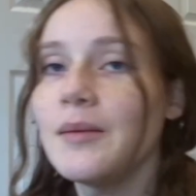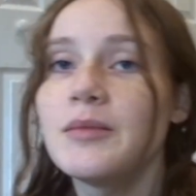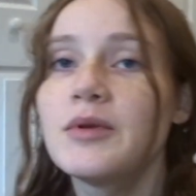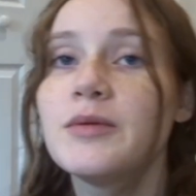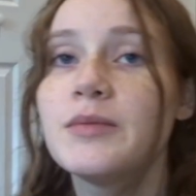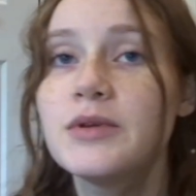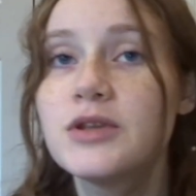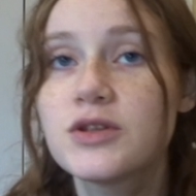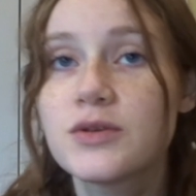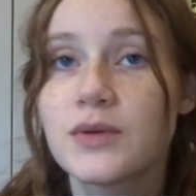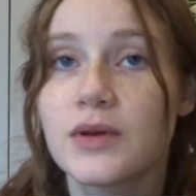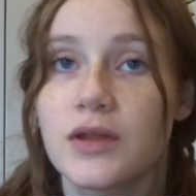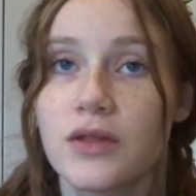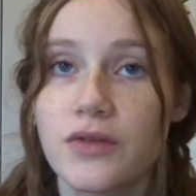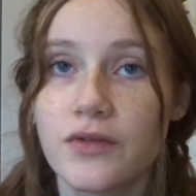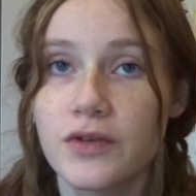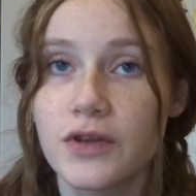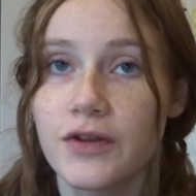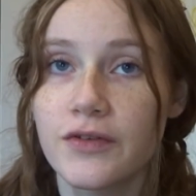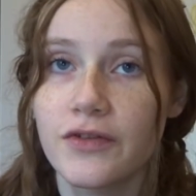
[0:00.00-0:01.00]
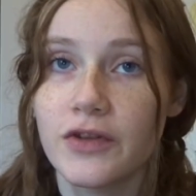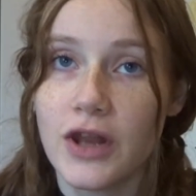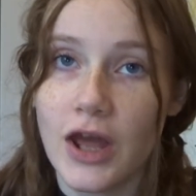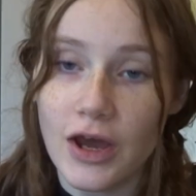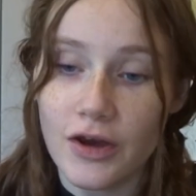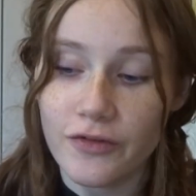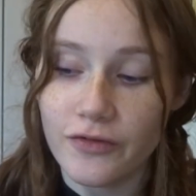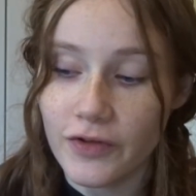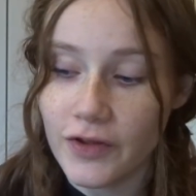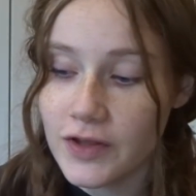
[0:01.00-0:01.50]
I'm gonna be doing three different
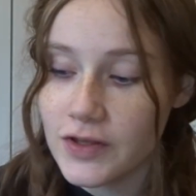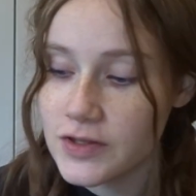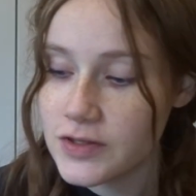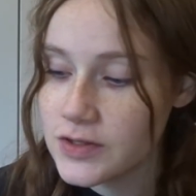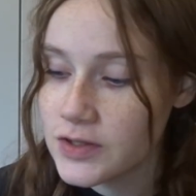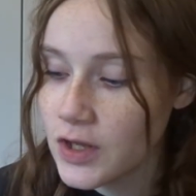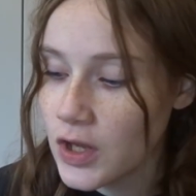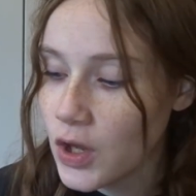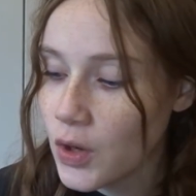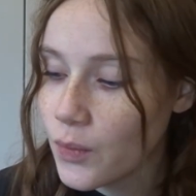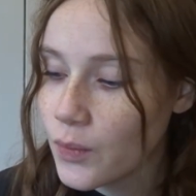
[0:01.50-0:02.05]
outfits.